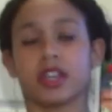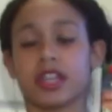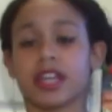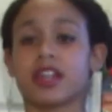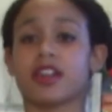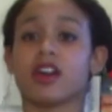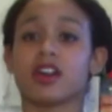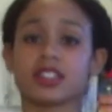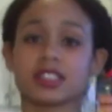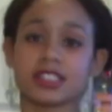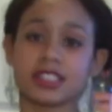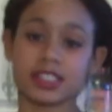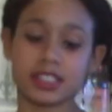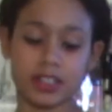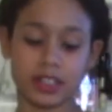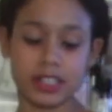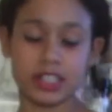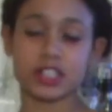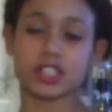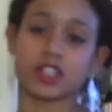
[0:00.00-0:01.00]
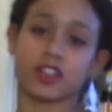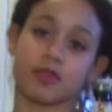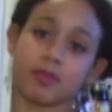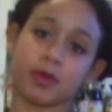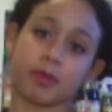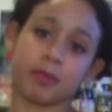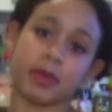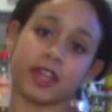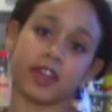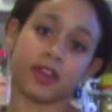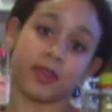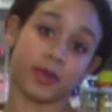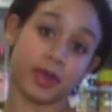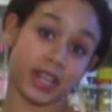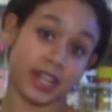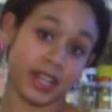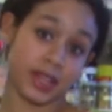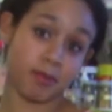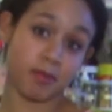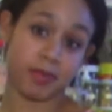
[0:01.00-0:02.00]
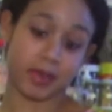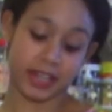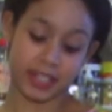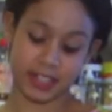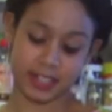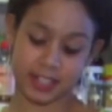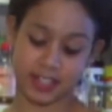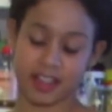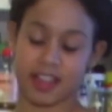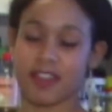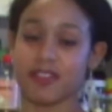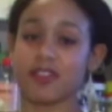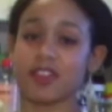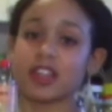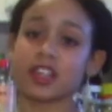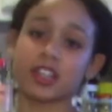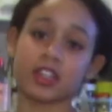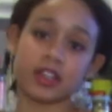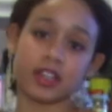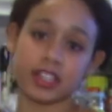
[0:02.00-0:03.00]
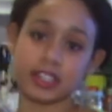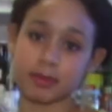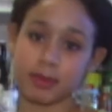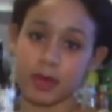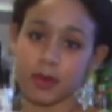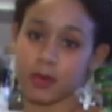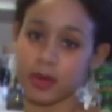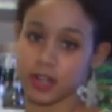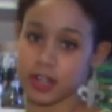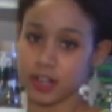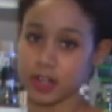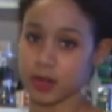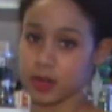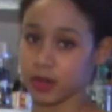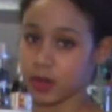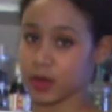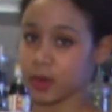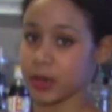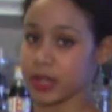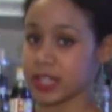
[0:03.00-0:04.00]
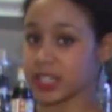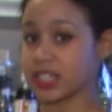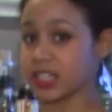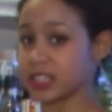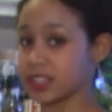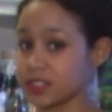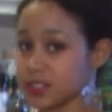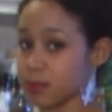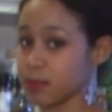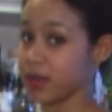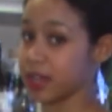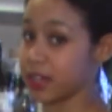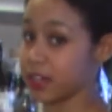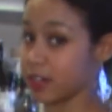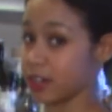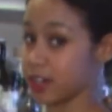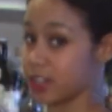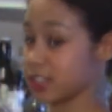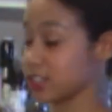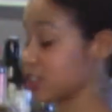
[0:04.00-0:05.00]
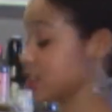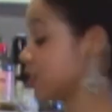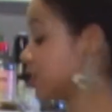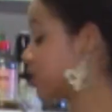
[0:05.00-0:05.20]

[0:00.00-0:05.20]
in all sincerity should have been made already, but I figured you guys might want to know a quick and easy pie crust.